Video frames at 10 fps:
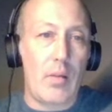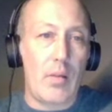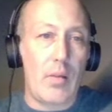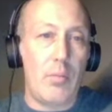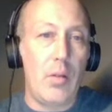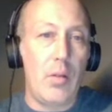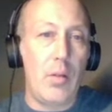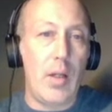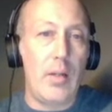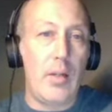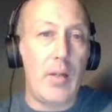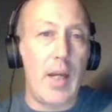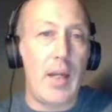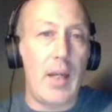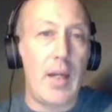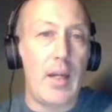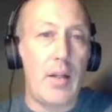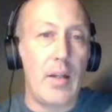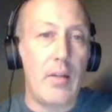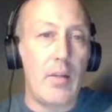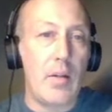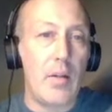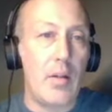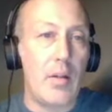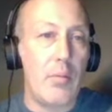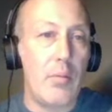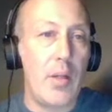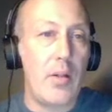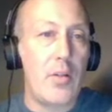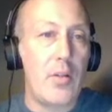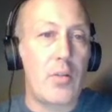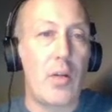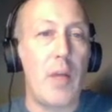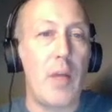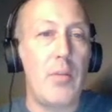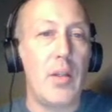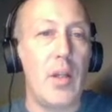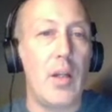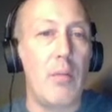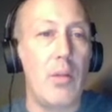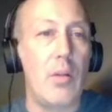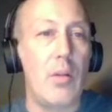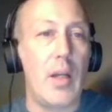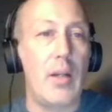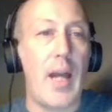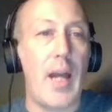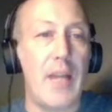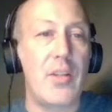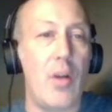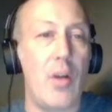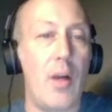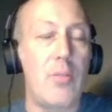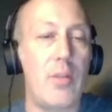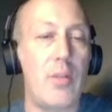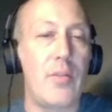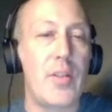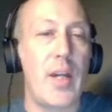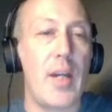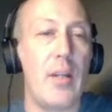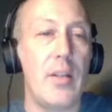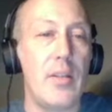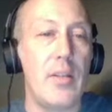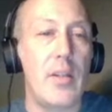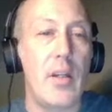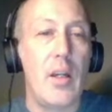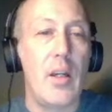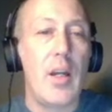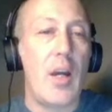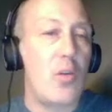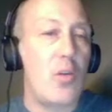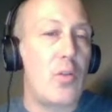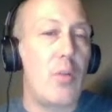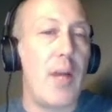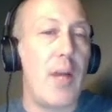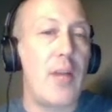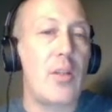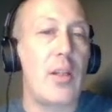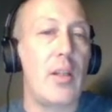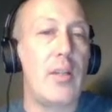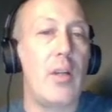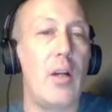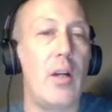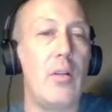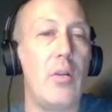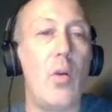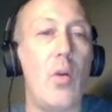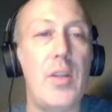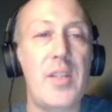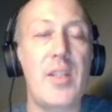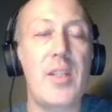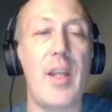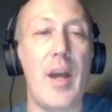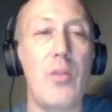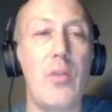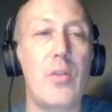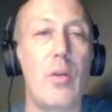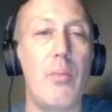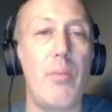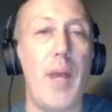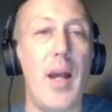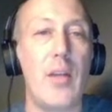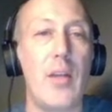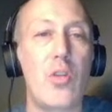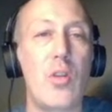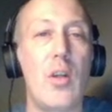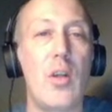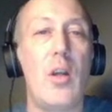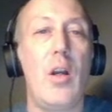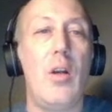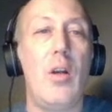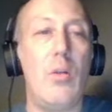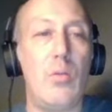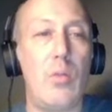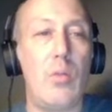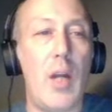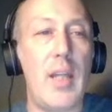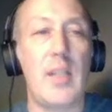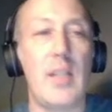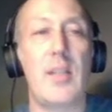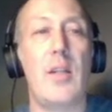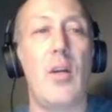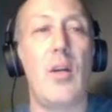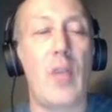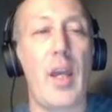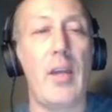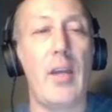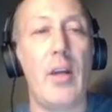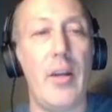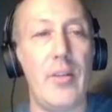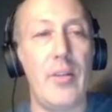Blue Liner, uh, uh, Bednar described the young Blue Liner as an option for Saturday's outdoor match at Lake Tahoe. Oh, this is an outdoor match. Right. Okay, under.